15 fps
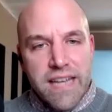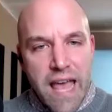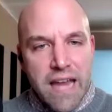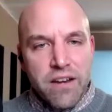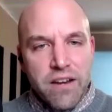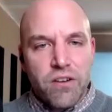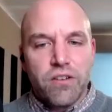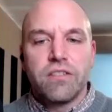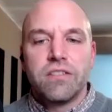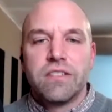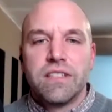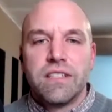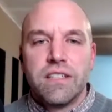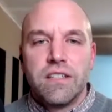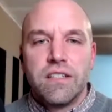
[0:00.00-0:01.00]
as an
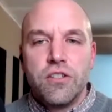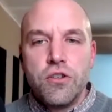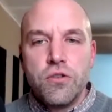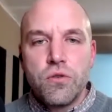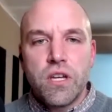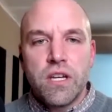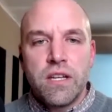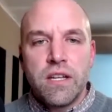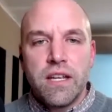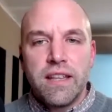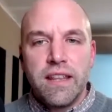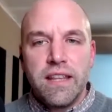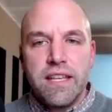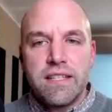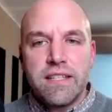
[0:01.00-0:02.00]
editor you can
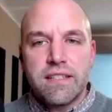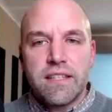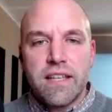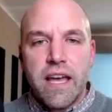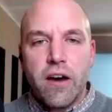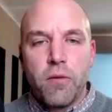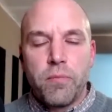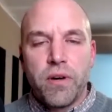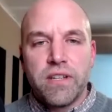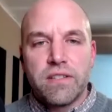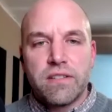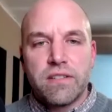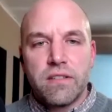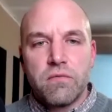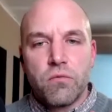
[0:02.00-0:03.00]
at least help
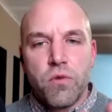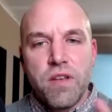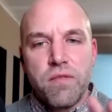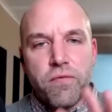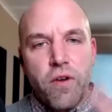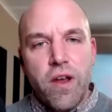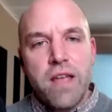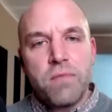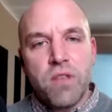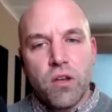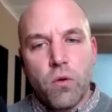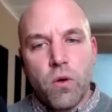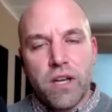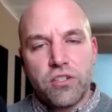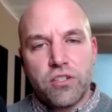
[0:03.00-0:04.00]
us reframe
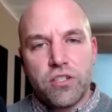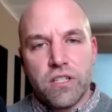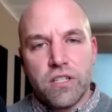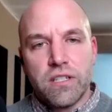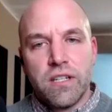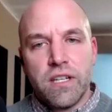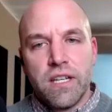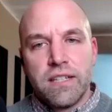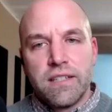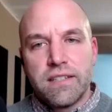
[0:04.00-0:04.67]
the question